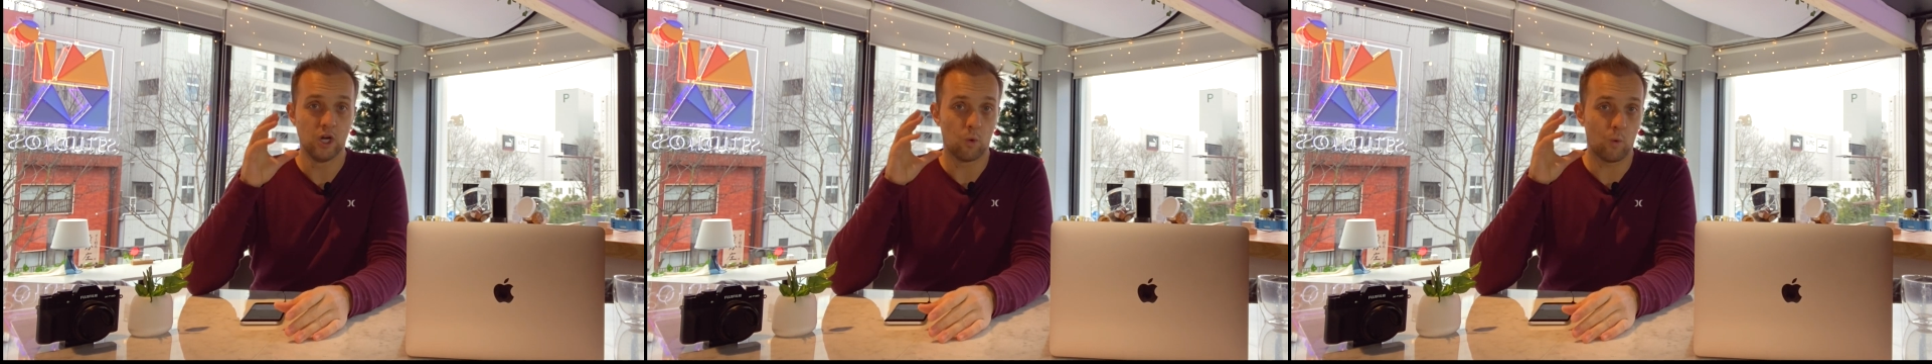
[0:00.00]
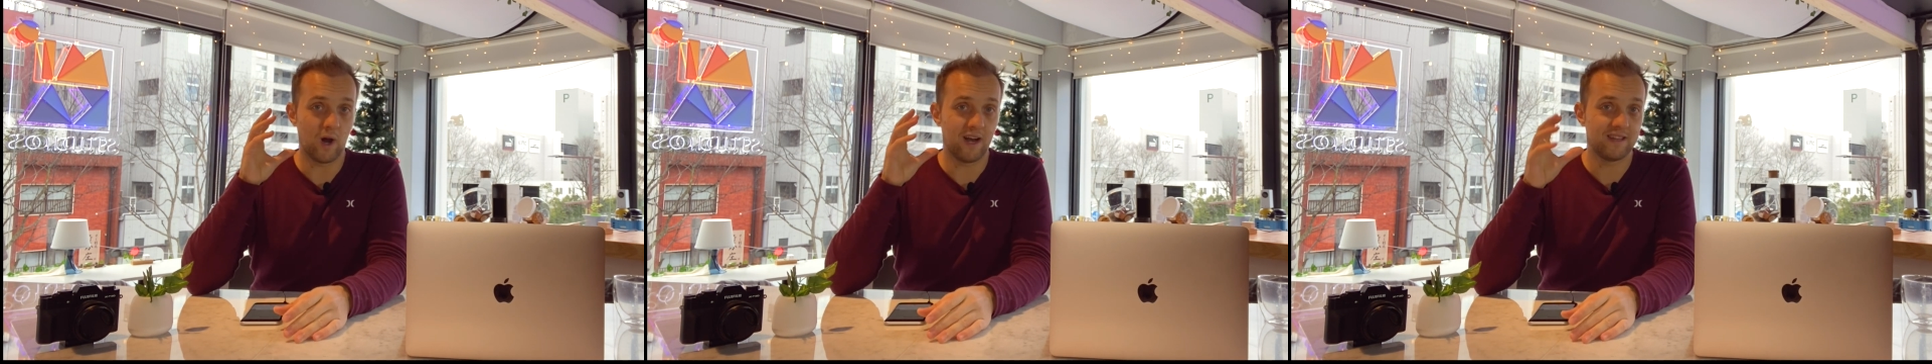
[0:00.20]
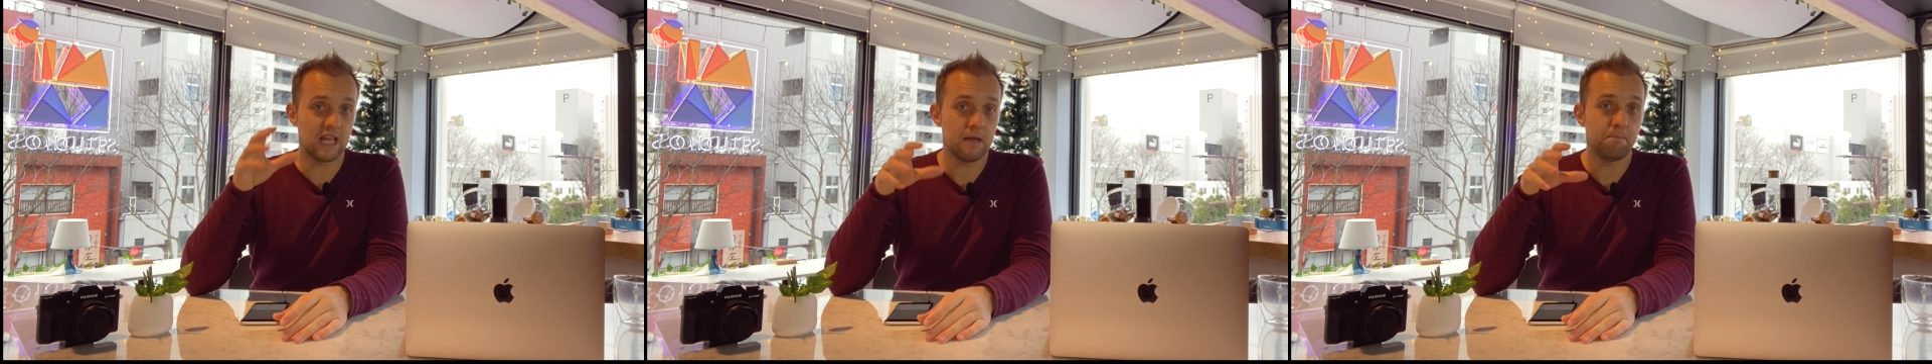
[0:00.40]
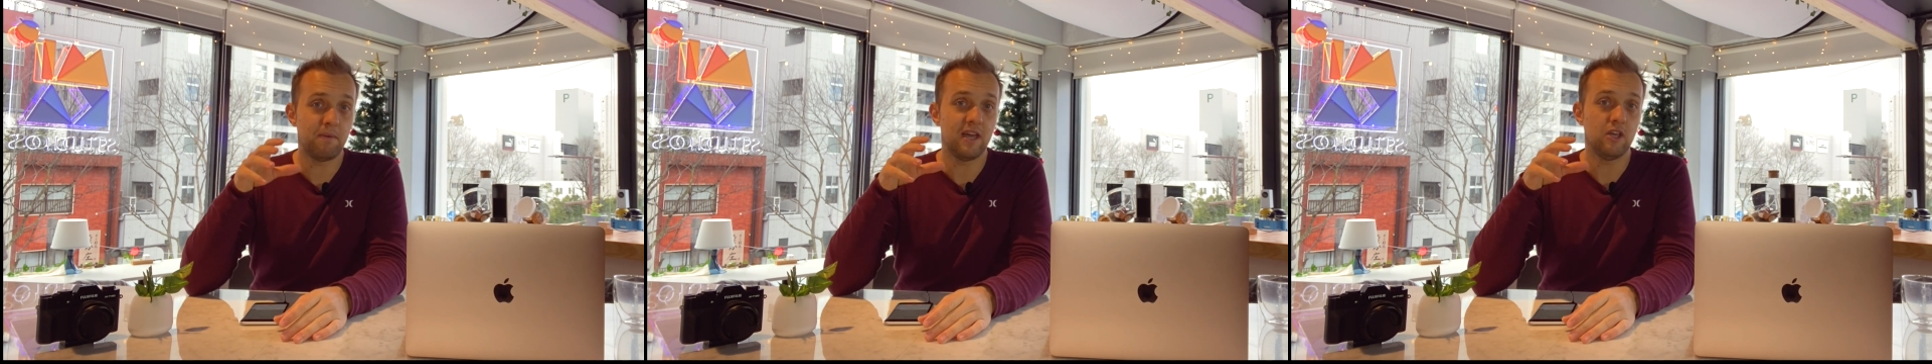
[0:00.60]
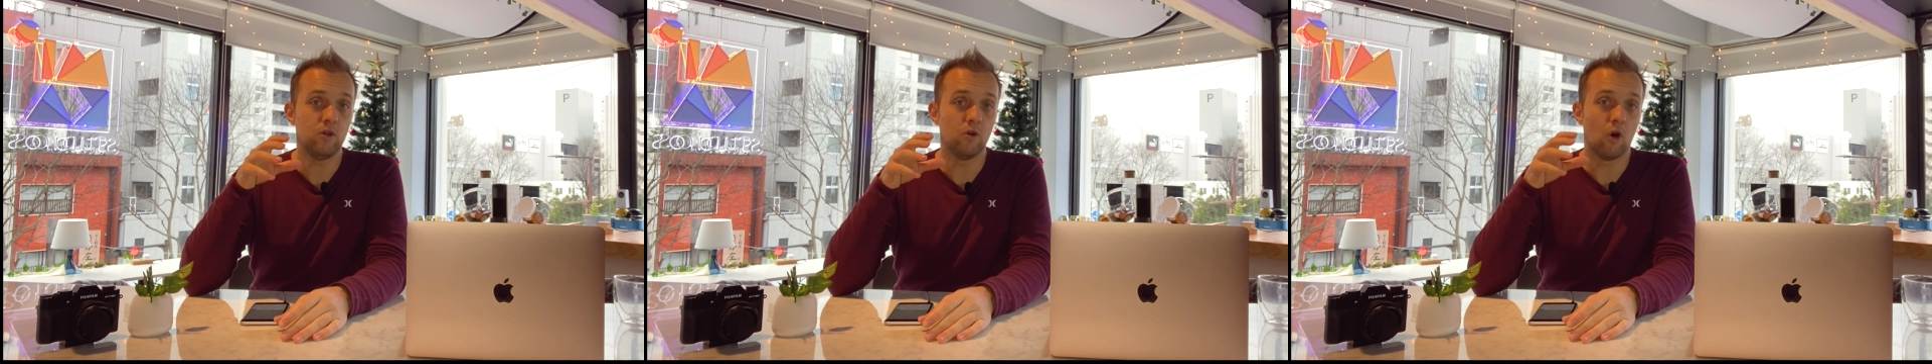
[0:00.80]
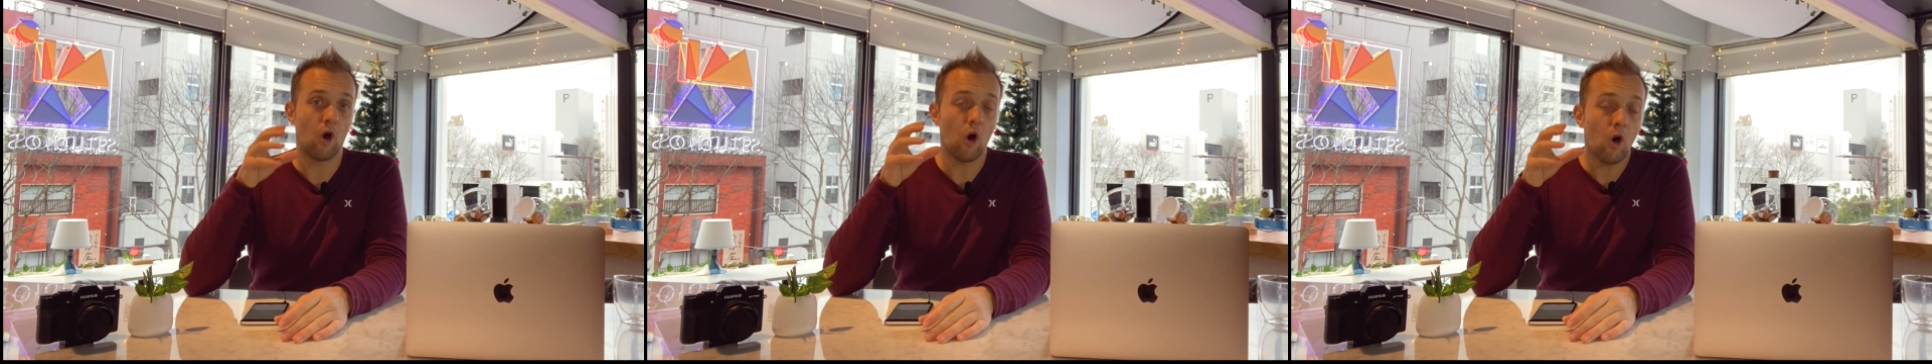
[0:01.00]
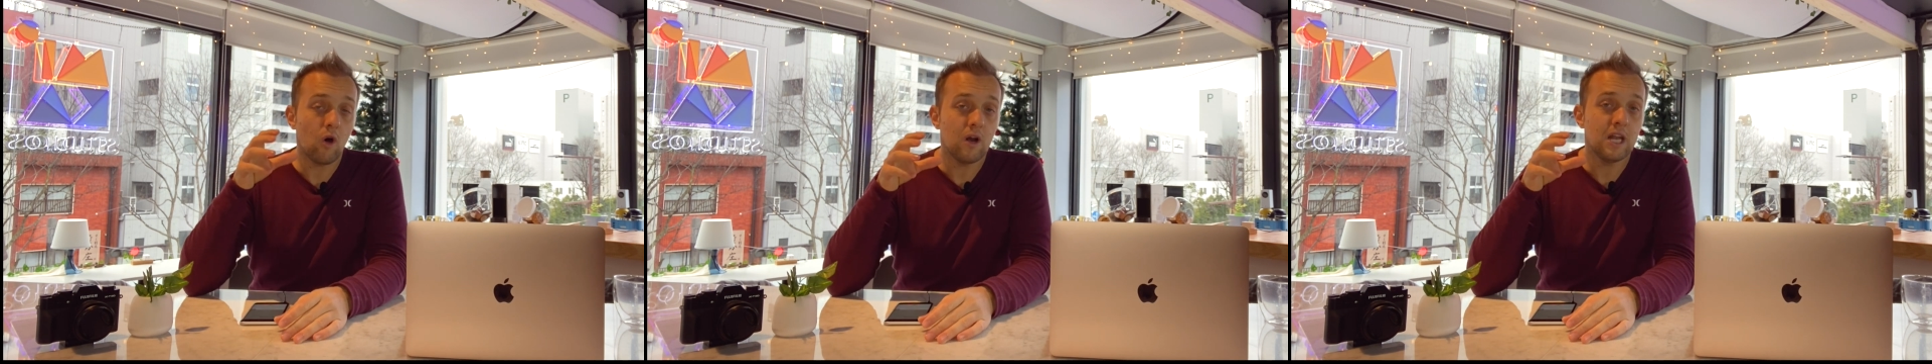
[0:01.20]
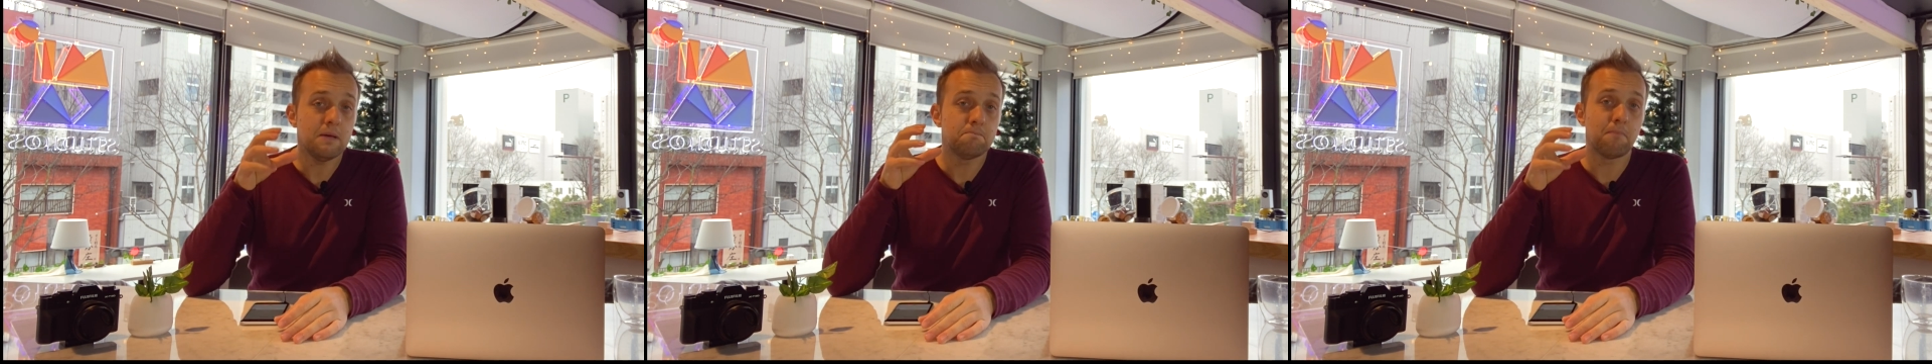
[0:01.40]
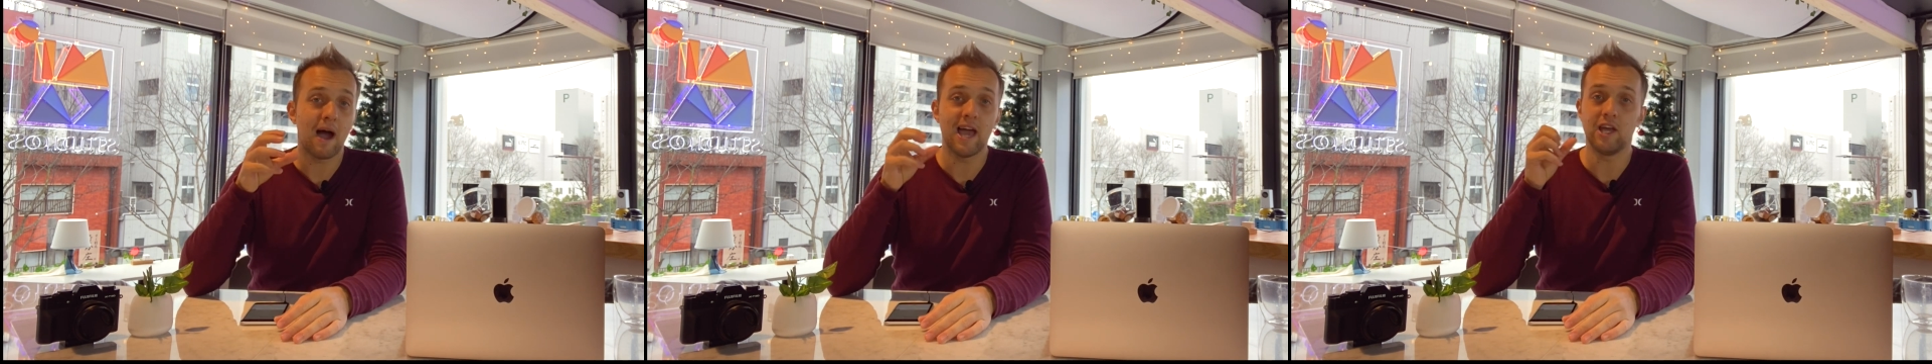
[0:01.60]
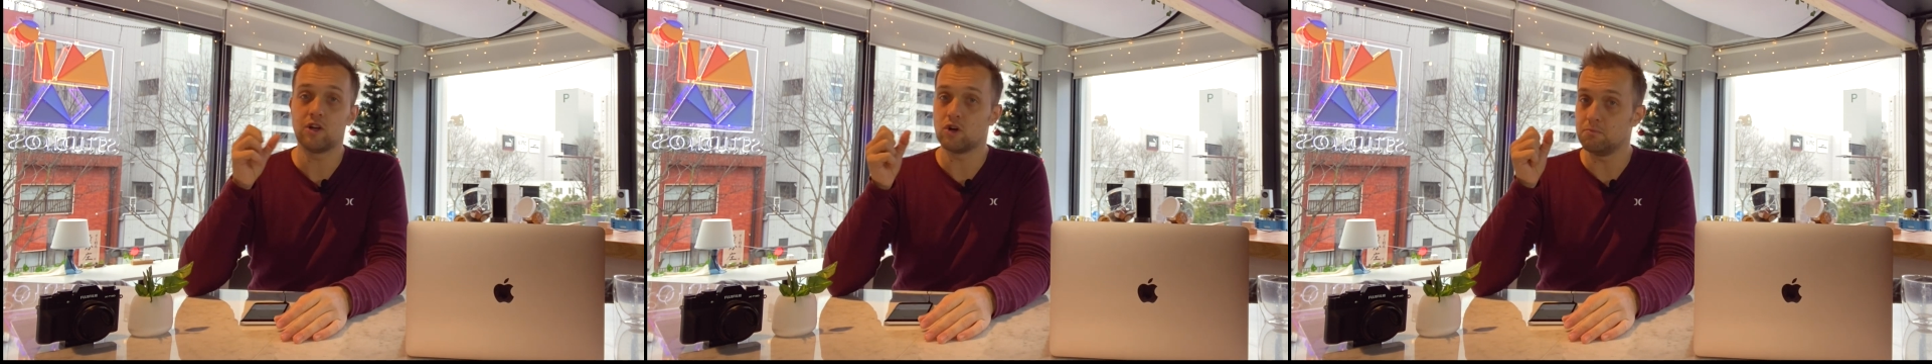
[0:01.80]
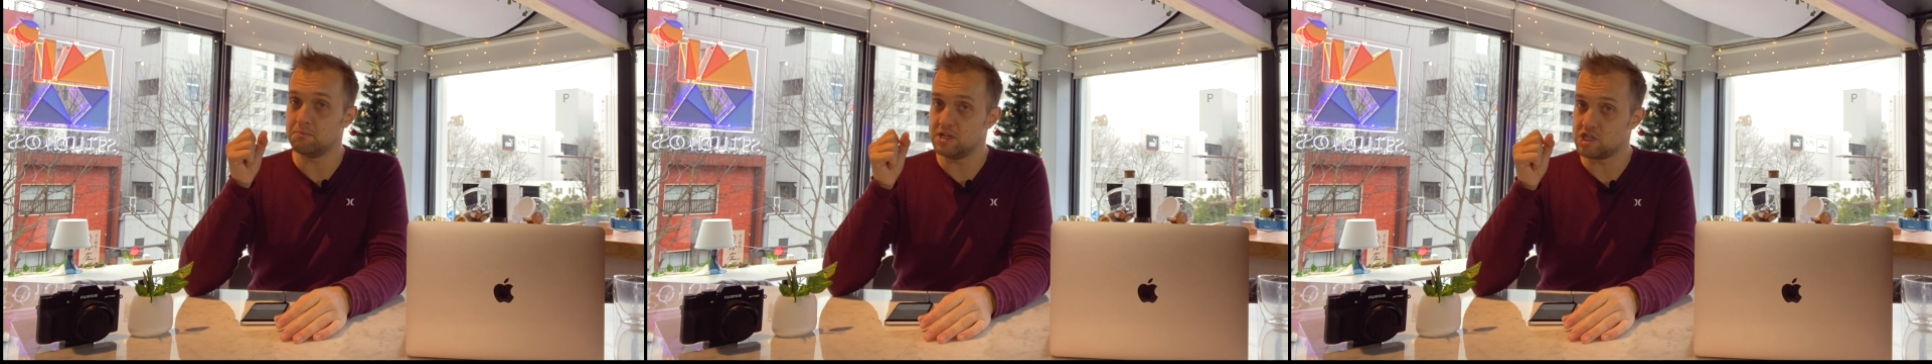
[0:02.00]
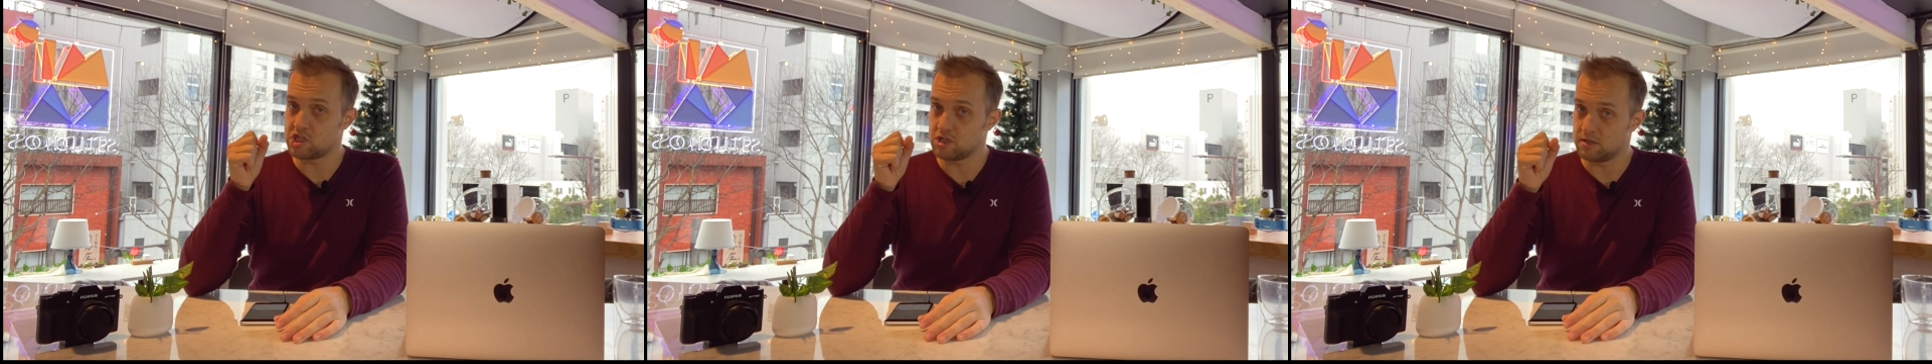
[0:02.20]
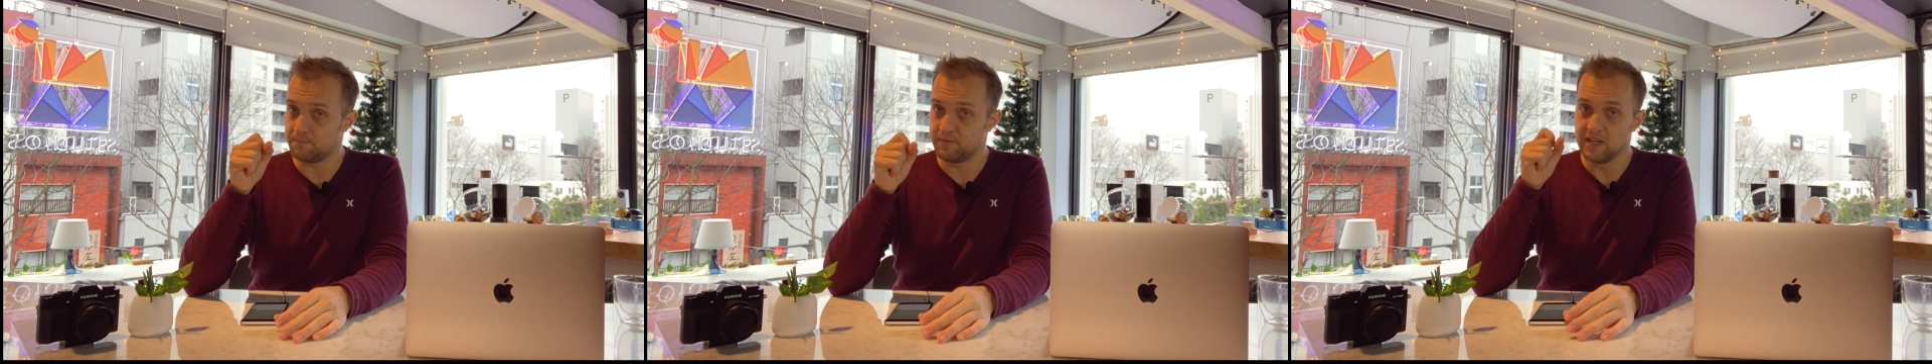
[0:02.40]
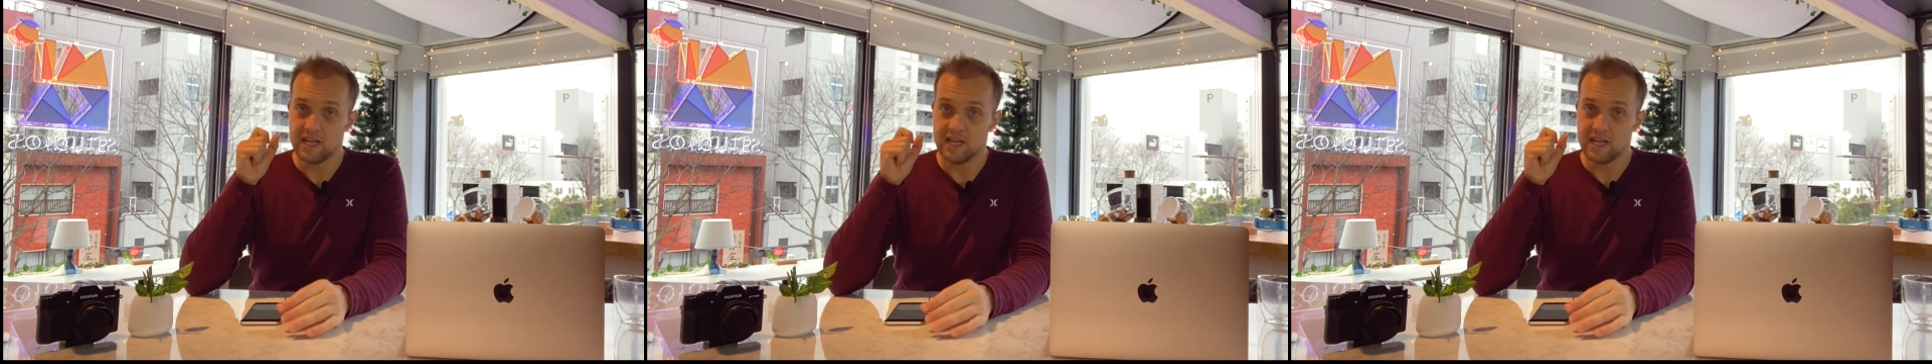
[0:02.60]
where they pay you only by commission.